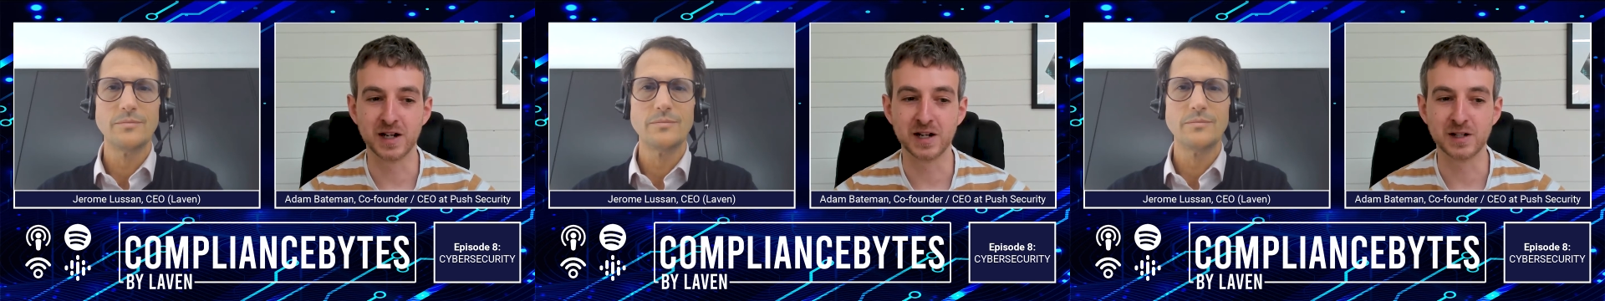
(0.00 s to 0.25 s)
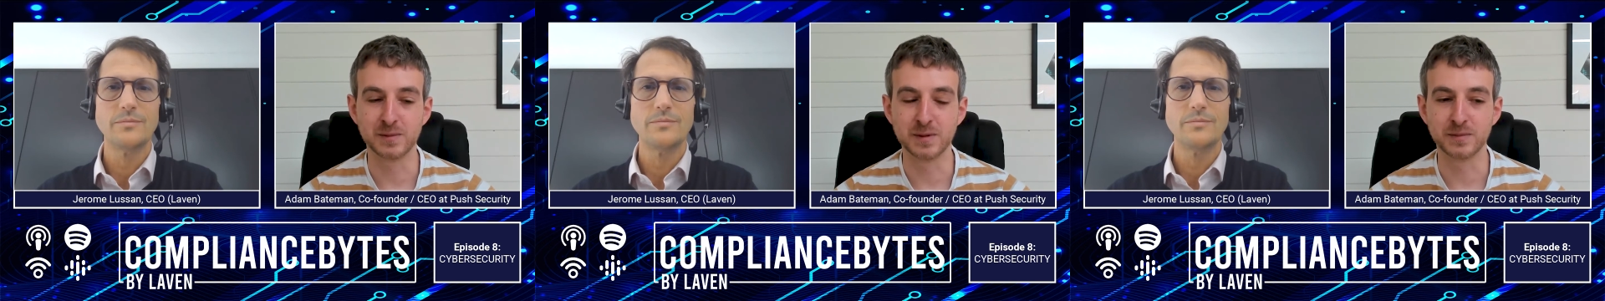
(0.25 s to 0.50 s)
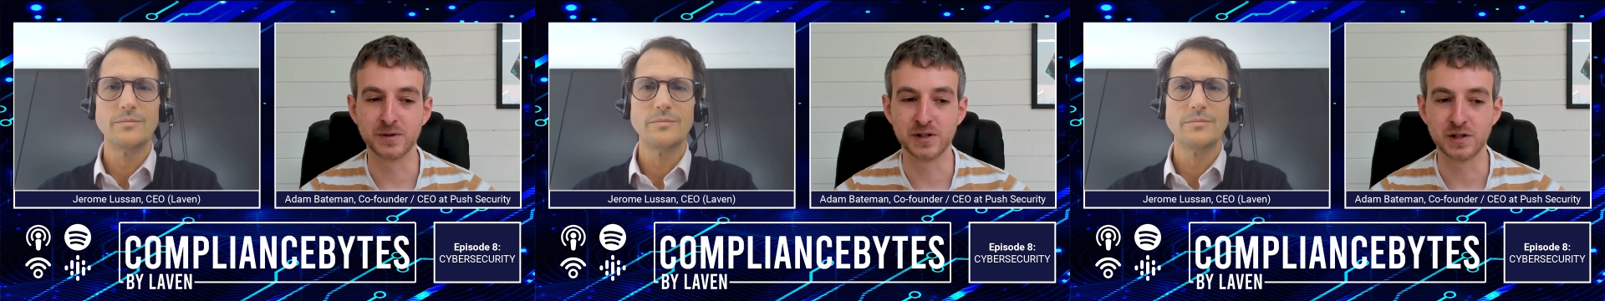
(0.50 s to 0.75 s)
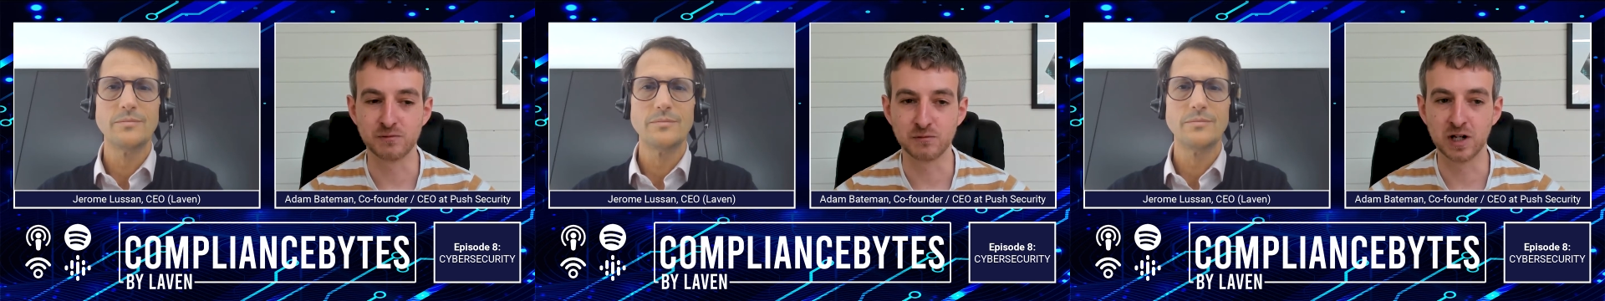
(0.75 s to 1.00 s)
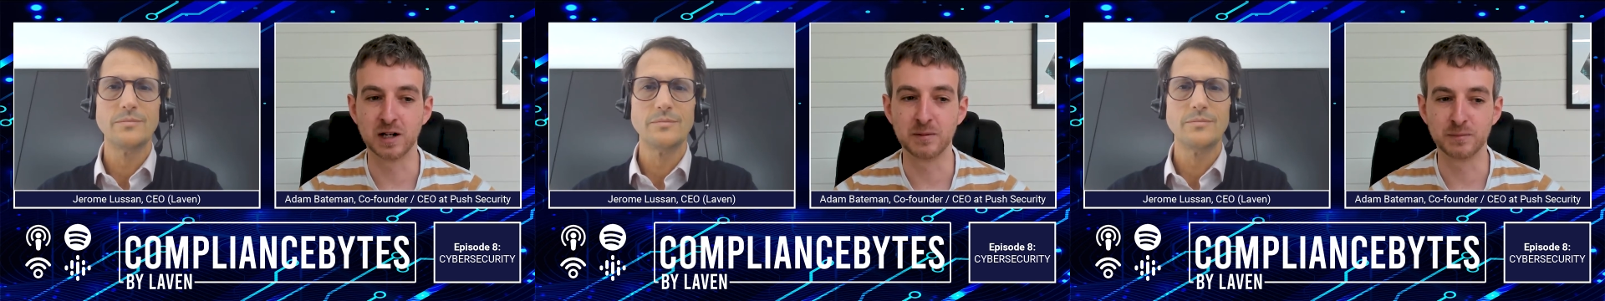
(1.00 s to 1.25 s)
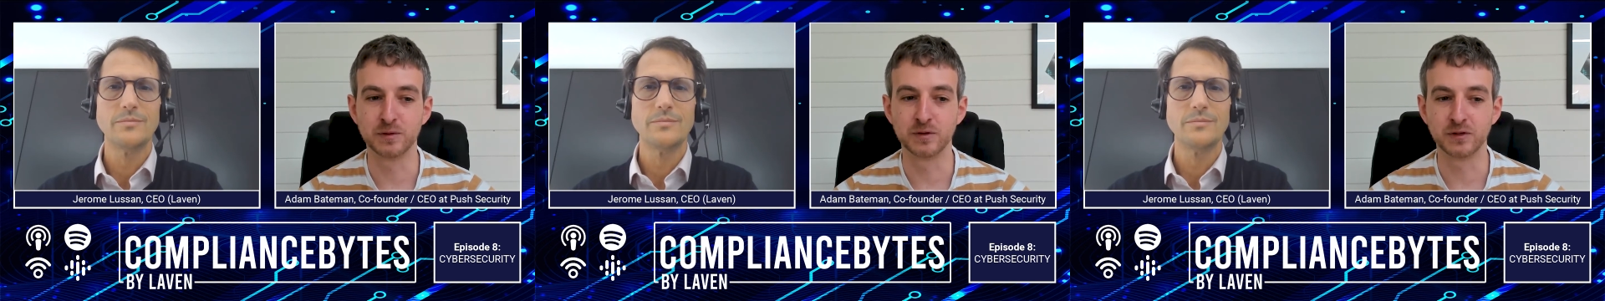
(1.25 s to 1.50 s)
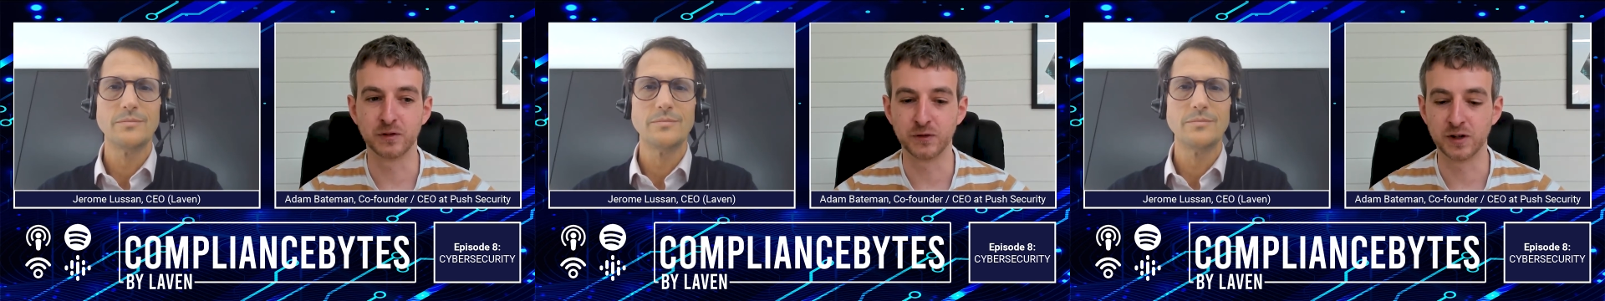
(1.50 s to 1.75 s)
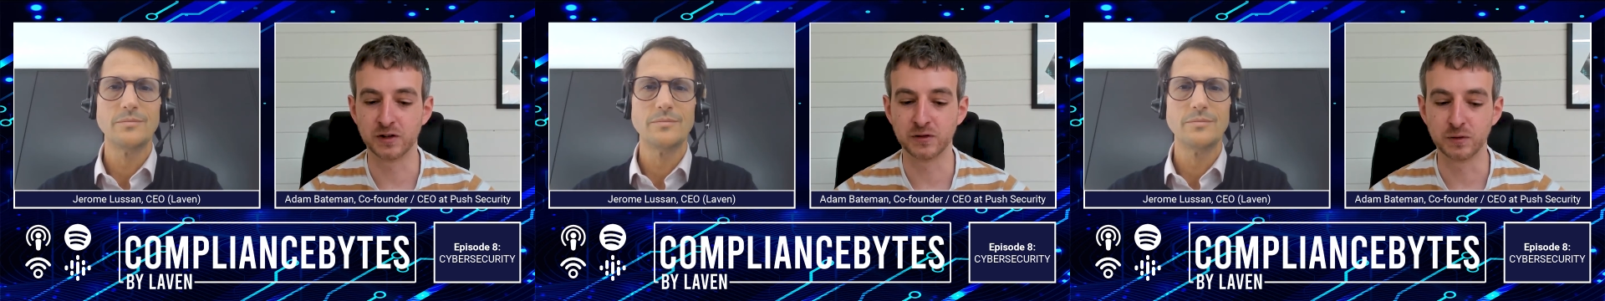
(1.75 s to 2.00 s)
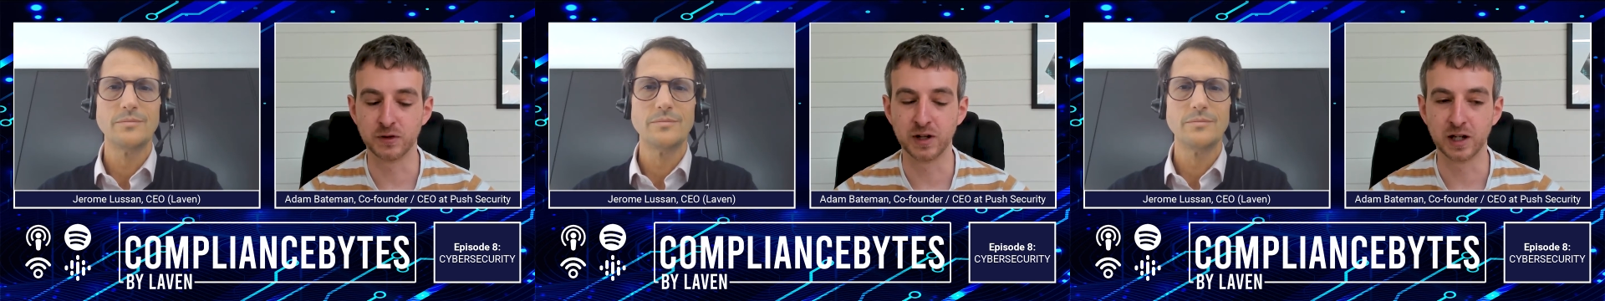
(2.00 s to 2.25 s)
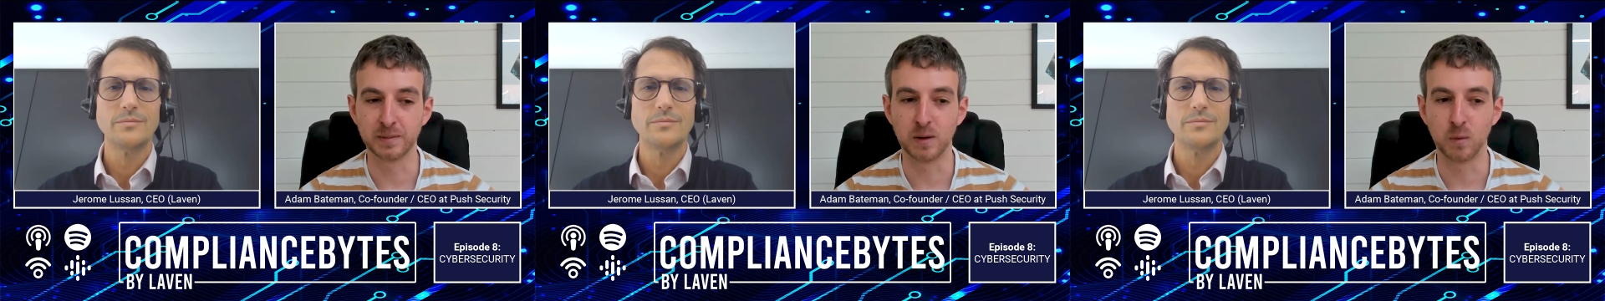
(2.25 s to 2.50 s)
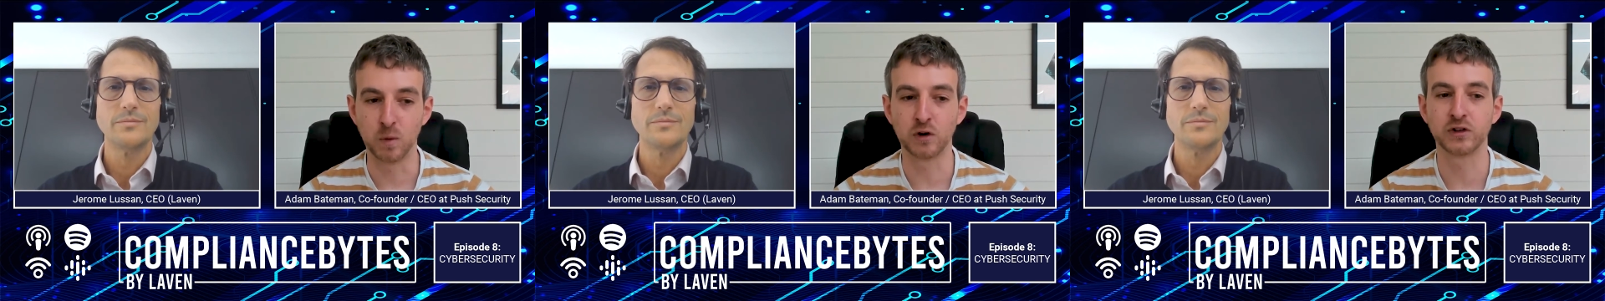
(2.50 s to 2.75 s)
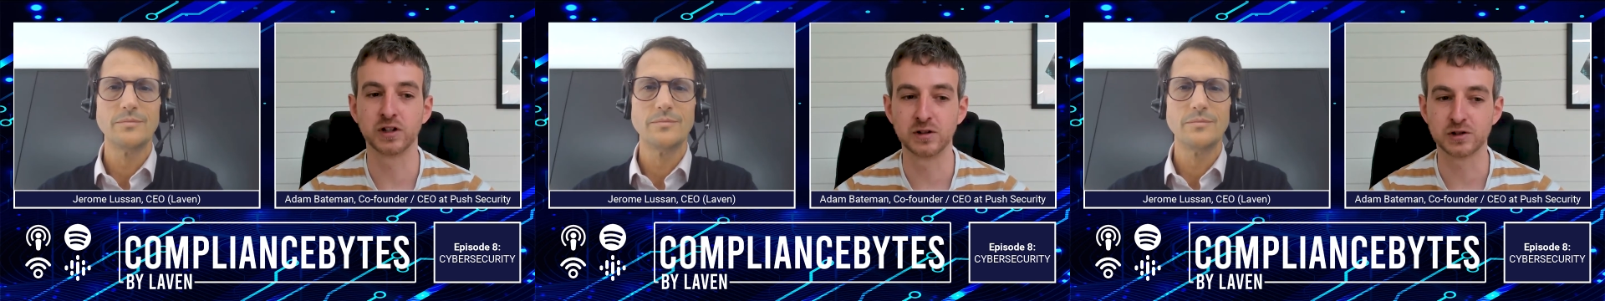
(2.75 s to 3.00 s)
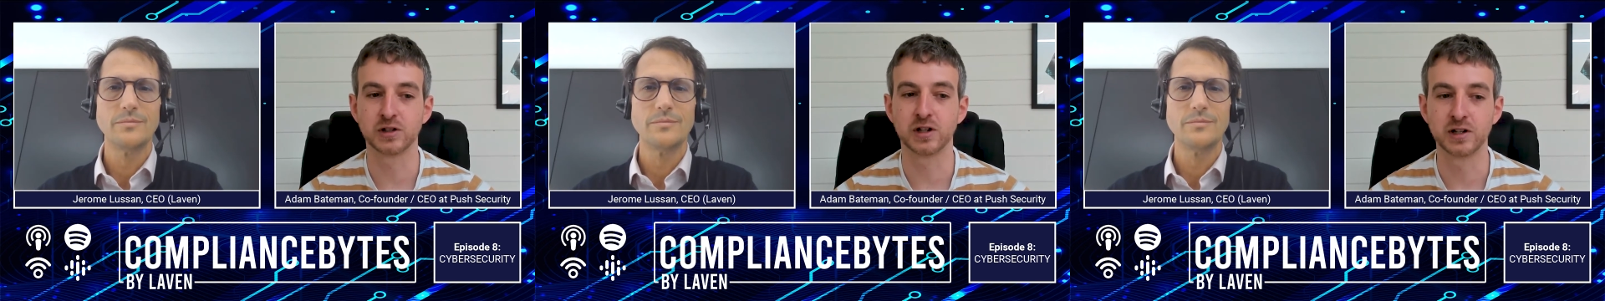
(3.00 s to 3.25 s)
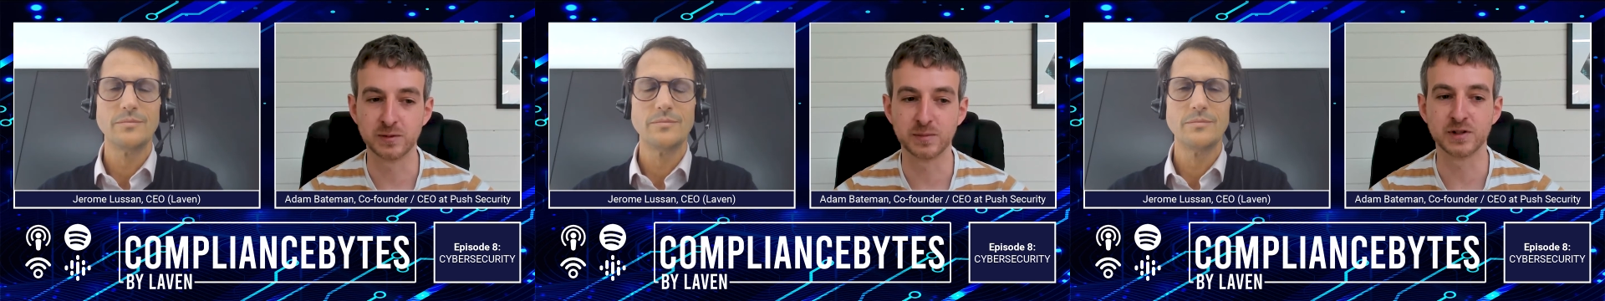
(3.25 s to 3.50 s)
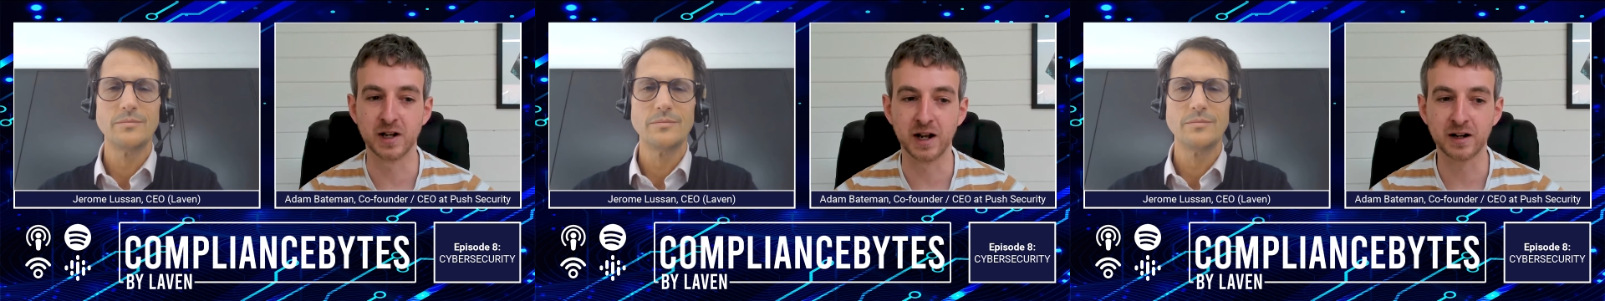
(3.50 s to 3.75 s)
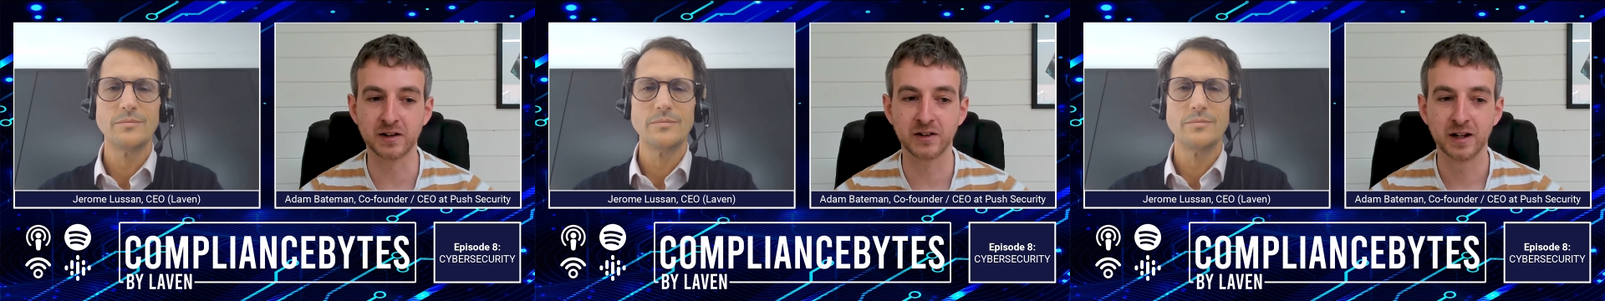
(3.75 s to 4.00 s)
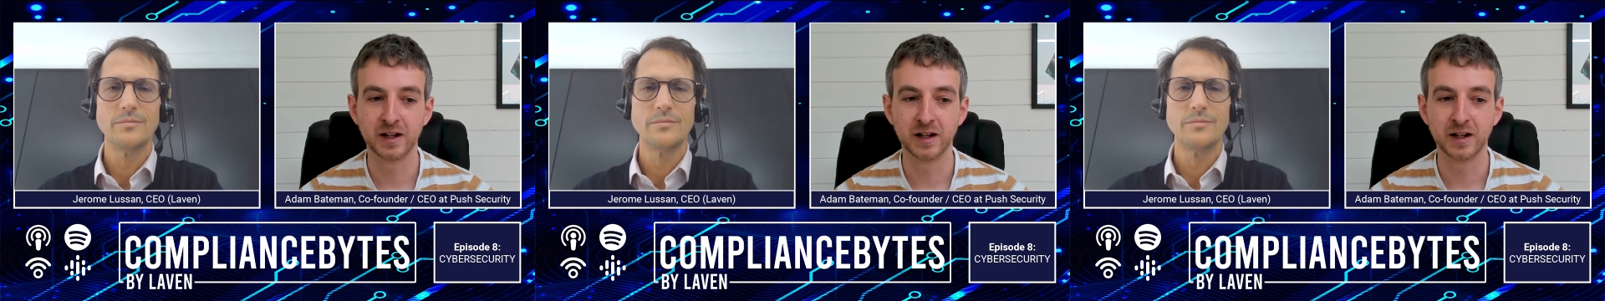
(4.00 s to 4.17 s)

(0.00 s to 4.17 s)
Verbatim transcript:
Speaker 1: to people is it's really important to first of all think about what are you trying to protect